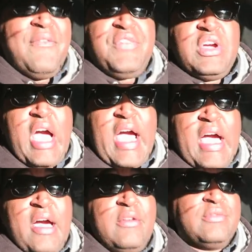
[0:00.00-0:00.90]
feel I
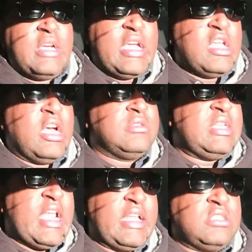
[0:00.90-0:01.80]
have, you know,
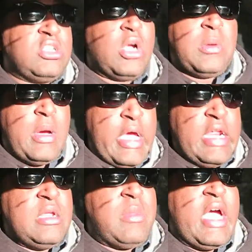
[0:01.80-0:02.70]
so not to talk about
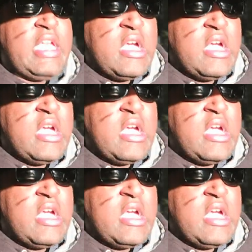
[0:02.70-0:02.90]
anybody